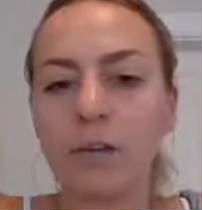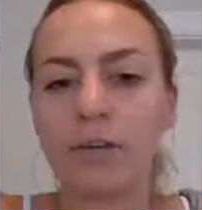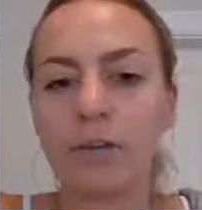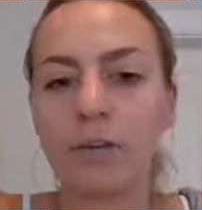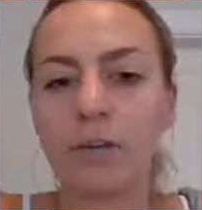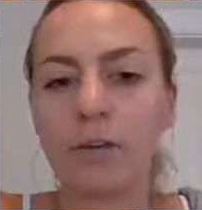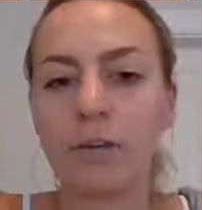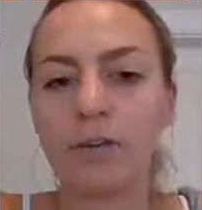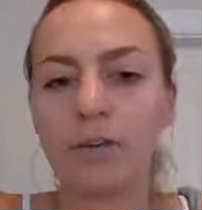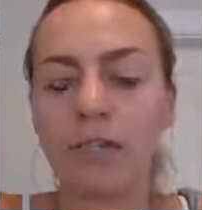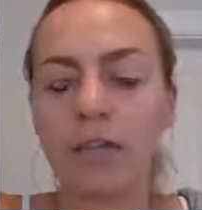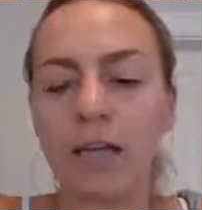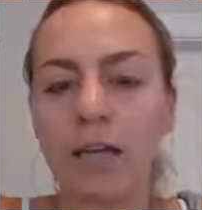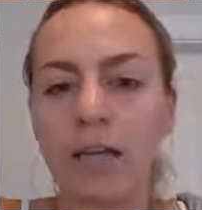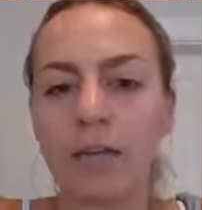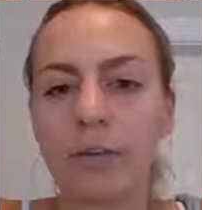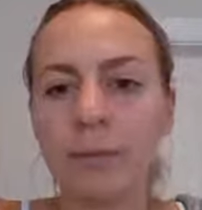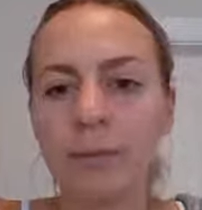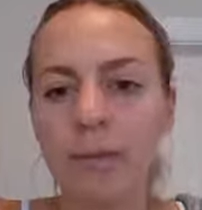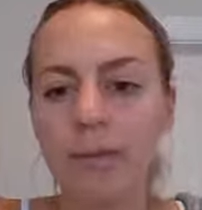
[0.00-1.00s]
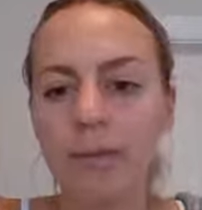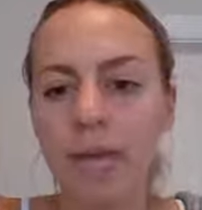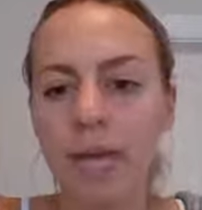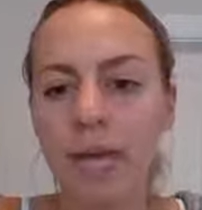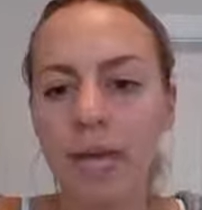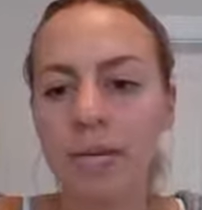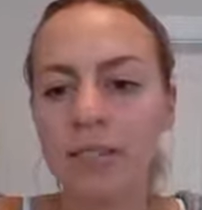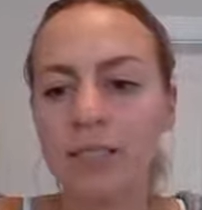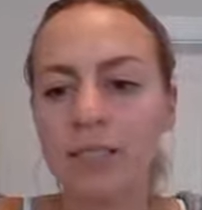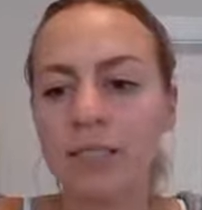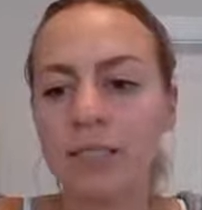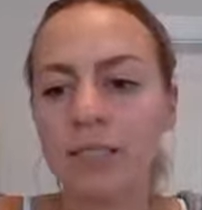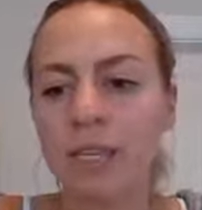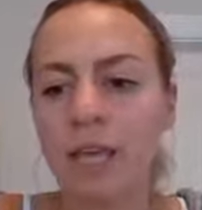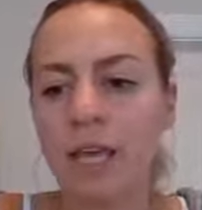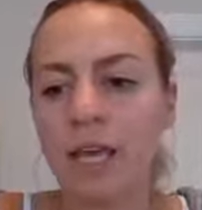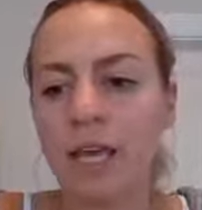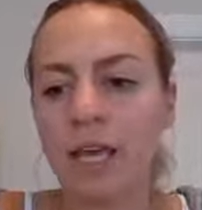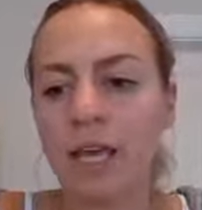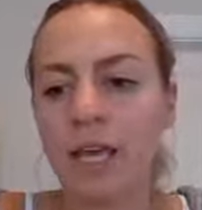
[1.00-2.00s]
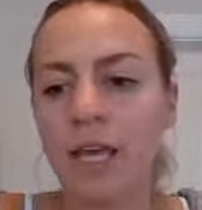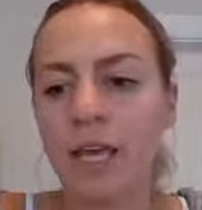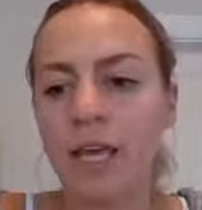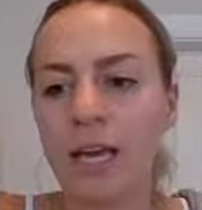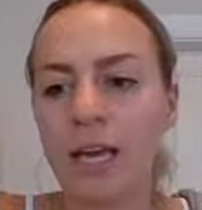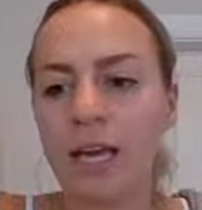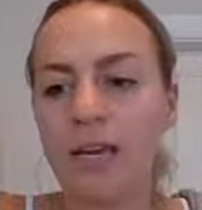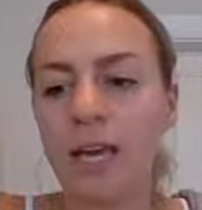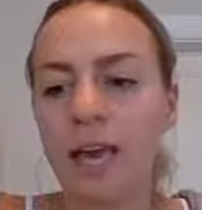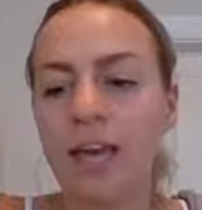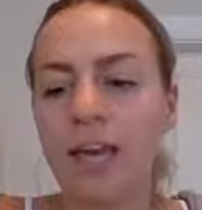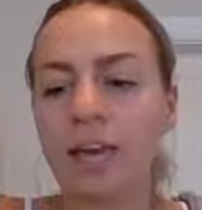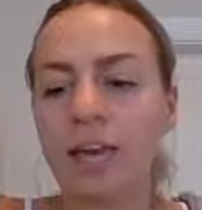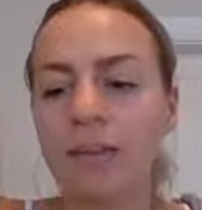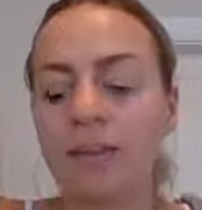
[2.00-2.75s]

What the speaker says: 4th of July weekend. And